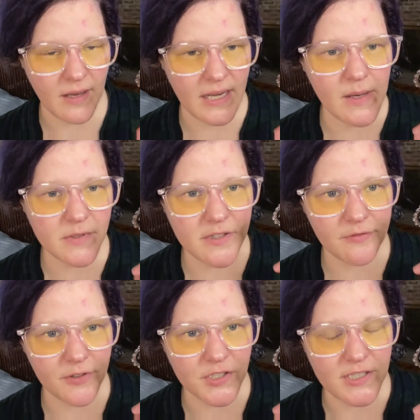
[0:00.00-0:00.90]
And he was
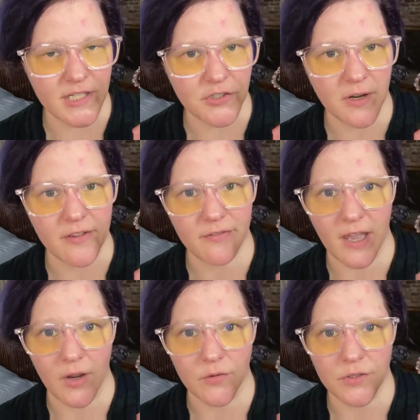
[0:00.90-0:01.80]
the first teacher I
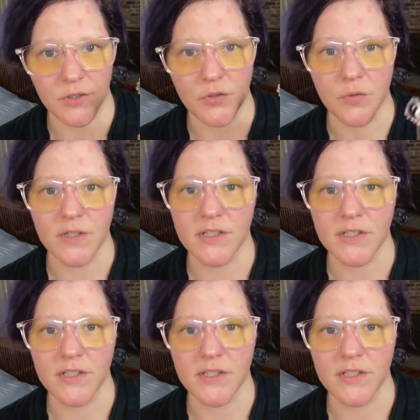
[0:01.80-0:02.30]
found who